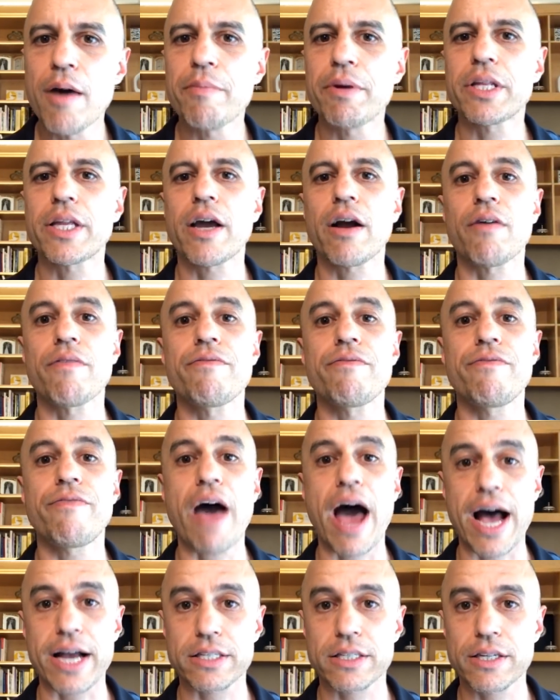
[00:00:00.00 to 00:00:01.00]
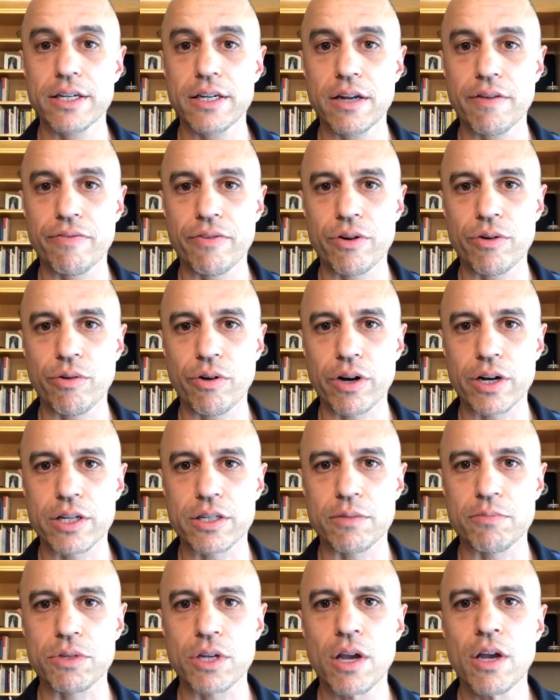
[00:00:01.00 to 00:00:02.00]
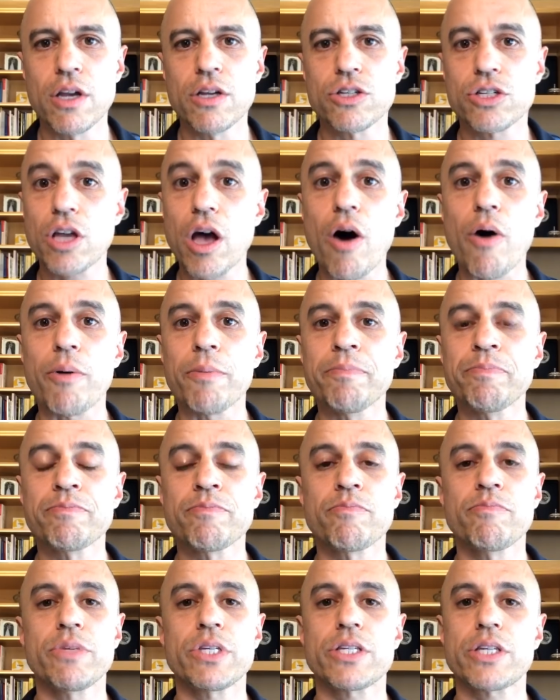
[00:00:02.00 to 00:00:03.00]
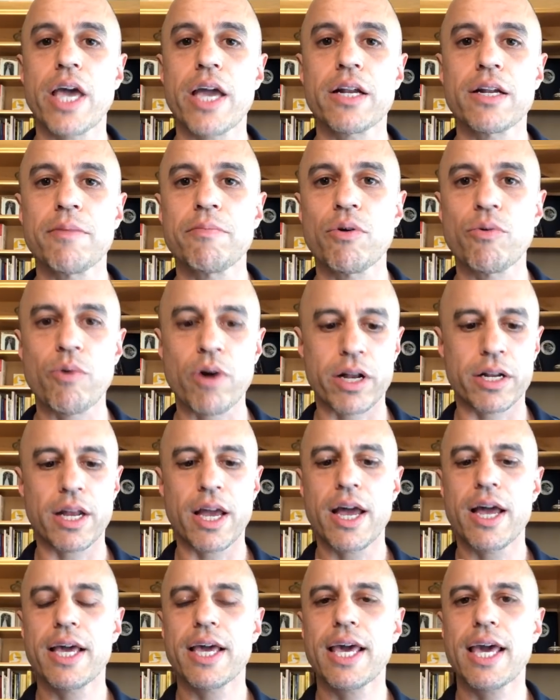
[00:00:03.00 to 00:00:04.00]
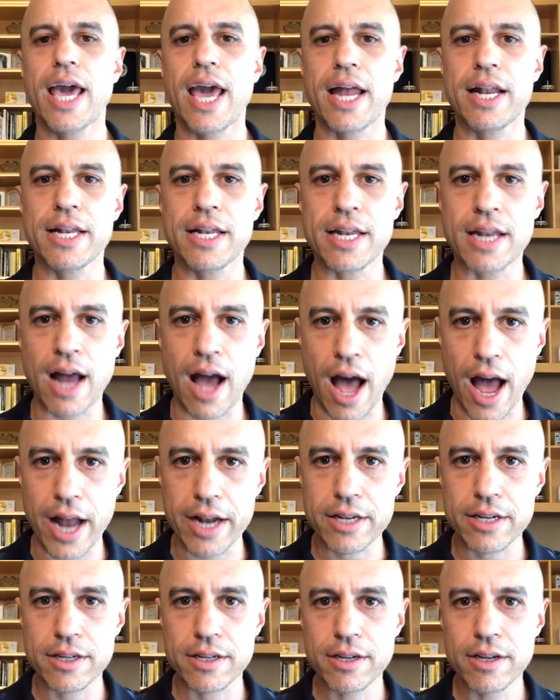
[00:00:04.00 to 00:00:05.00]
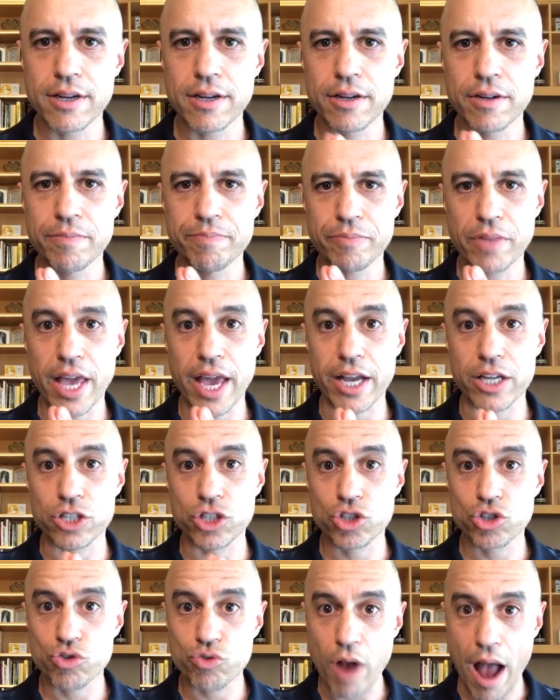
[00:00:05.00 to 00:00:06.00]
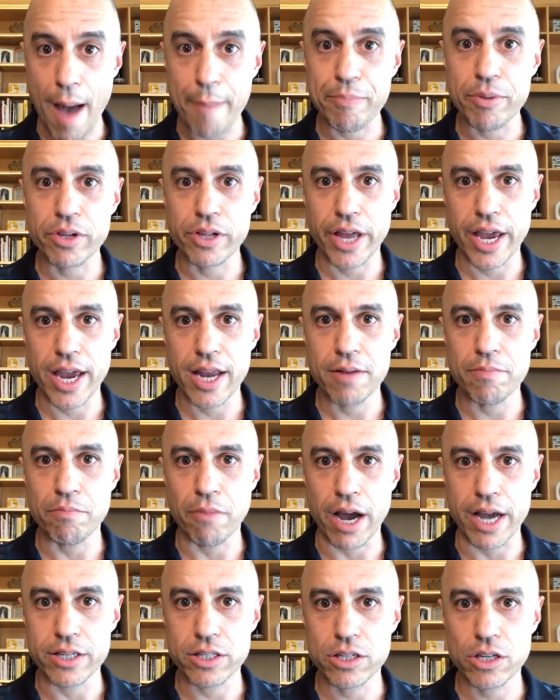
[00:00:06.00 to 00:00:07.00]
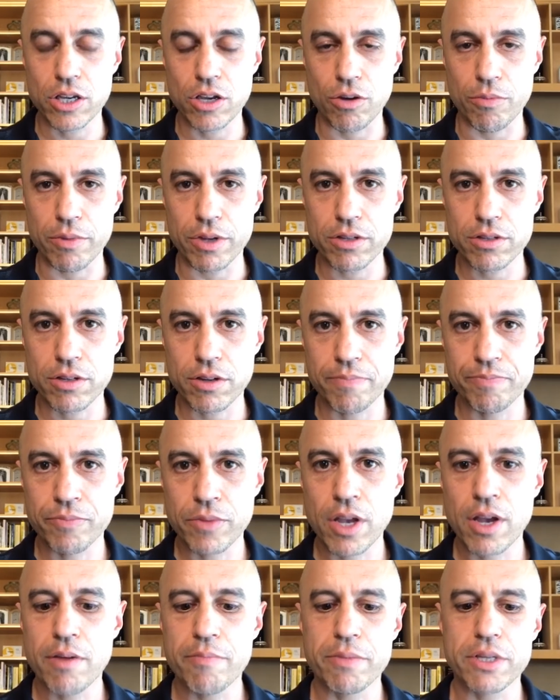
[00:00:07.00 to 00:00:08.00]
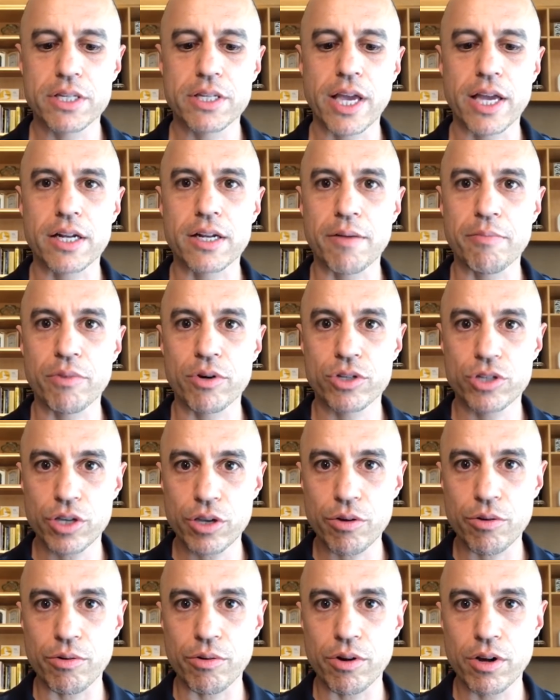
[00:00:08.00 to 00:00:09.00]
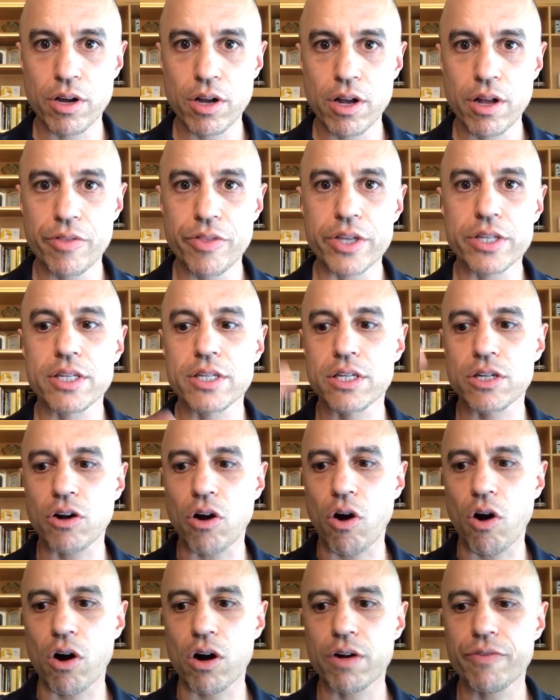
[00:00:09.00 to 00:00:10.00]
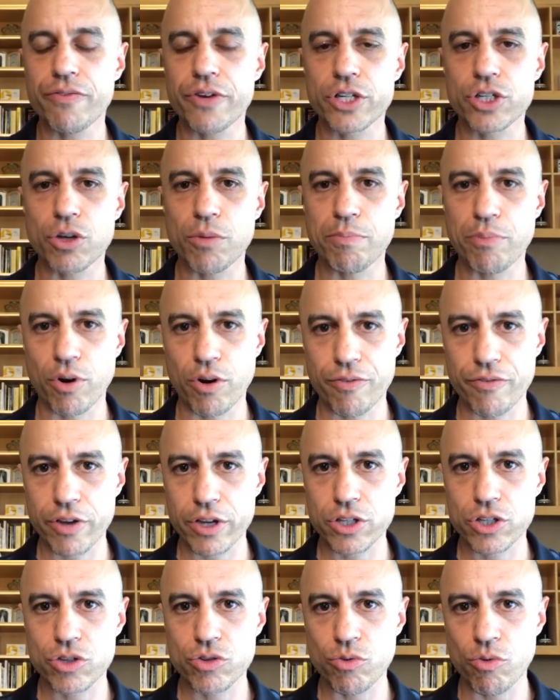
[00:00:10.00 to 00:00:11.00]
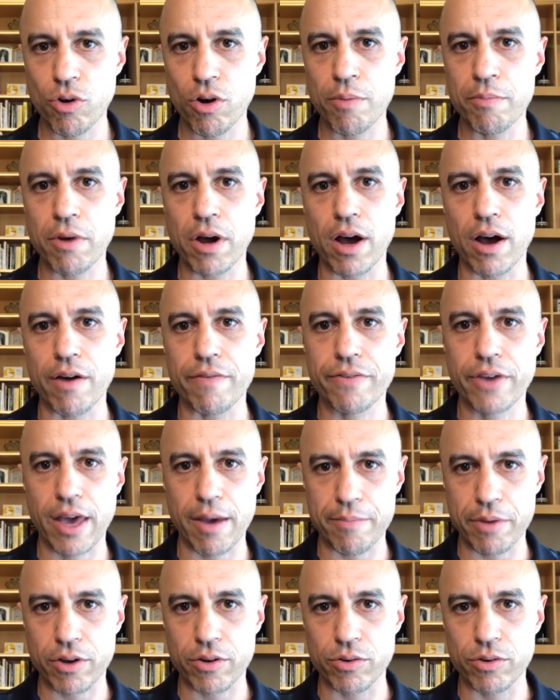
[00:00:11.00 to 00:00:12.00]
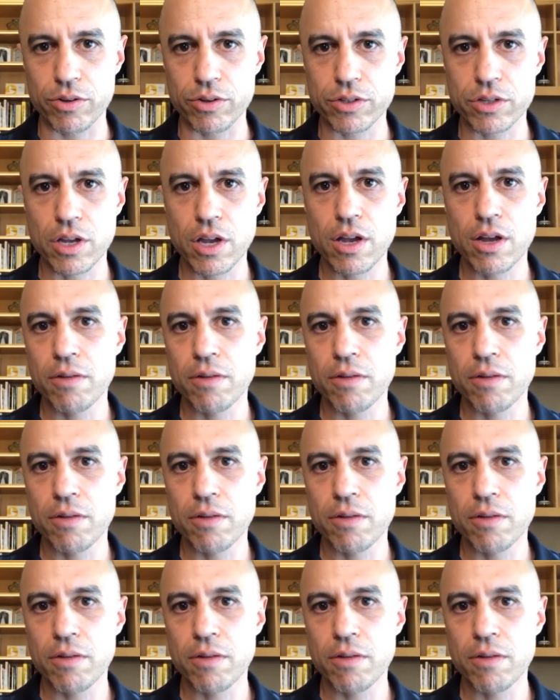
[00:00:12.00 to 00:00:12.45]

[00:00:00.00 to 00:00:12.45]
but they are vastly different organisms. So, mistake number one, cannot extrapolate mice to humans. Mistake number two, this is an artificial perfect storm of chemicals,